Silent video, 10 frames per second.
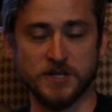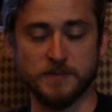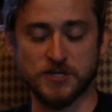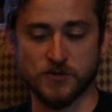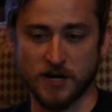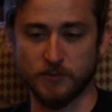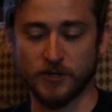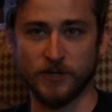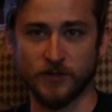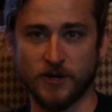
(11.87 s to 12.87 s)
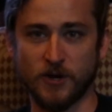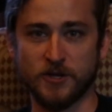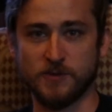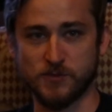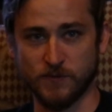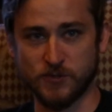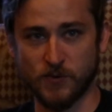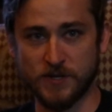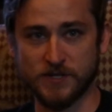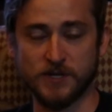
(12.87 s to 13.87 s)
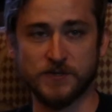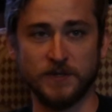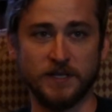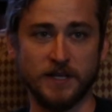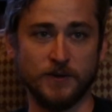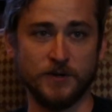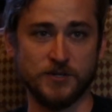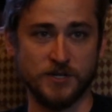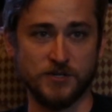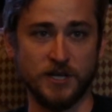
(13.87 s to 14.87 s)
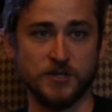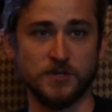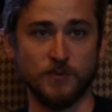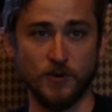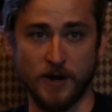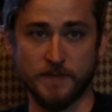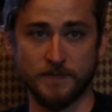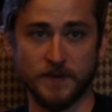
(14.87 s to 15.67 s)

I'm an astronomer here at the Carnegie Observatories. I also lead the Outreach and Education program.